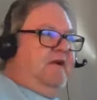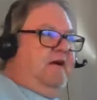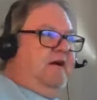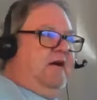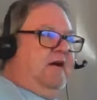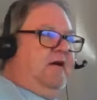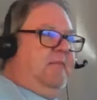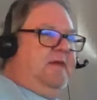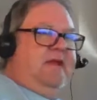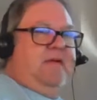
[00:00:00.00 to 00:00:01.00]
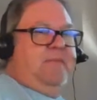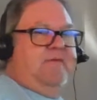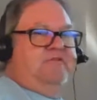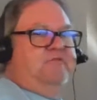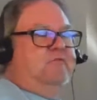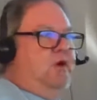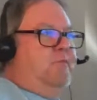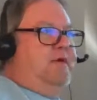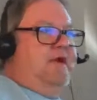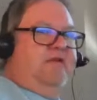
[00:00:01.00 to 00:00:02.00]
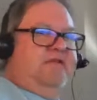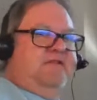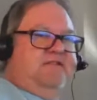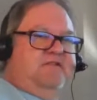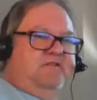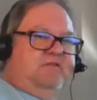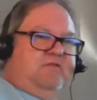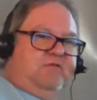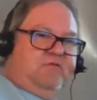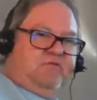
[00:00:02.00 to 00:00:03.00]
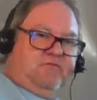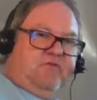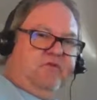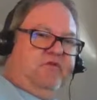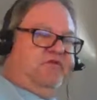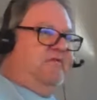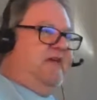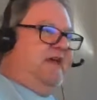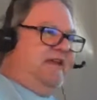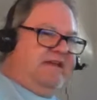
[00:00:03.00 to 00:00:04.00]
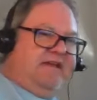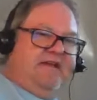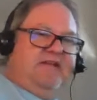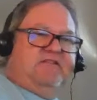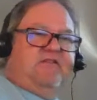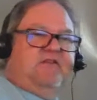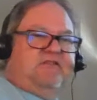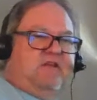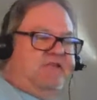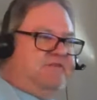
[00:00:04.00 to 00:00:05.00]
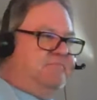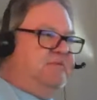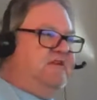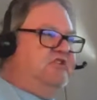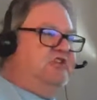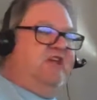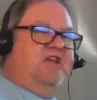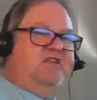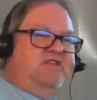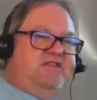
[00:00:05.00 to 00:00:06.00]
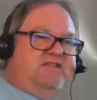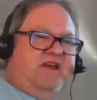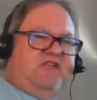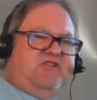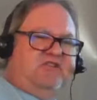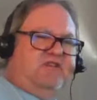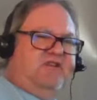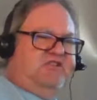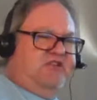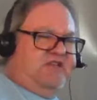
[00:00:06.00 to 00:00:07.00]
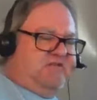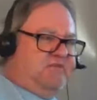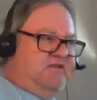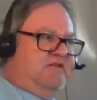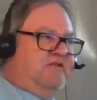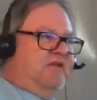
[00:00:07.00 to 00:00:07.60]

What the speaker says: and I have to obey all these little rules of etiquette. So it's all this big change, and it's not just an adjustment.